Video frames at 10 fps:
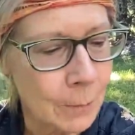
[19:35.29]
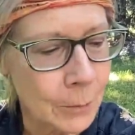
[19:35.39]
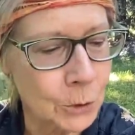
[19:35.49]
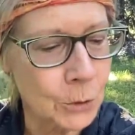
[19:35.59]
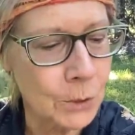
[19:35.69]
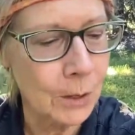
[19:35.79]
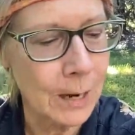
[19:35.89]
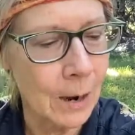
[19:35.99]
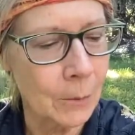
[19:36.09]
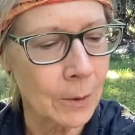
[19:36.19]
But you start
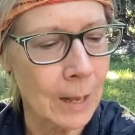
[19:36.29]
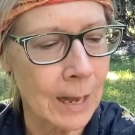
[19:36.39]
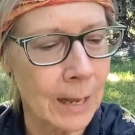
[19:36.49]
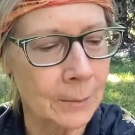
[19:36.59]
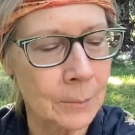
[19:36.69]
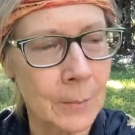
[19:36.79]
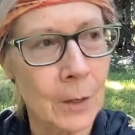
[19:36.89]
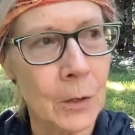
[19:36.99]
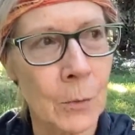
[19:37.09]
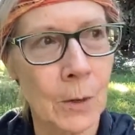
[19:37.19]
out with, and
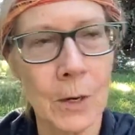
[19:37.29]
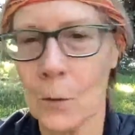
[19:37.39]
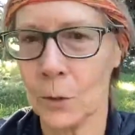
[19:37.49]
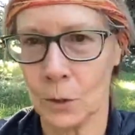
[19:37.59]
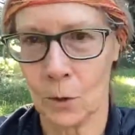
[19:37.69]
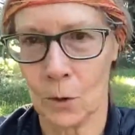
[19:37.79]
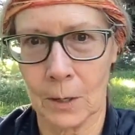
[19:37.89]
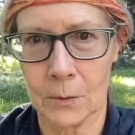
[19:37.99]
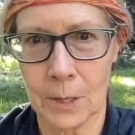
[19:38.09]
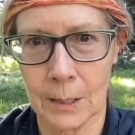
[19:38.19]
you want to know what your cardio
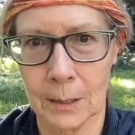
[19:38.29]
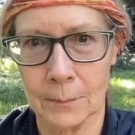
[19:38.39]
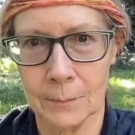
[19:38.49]
is like.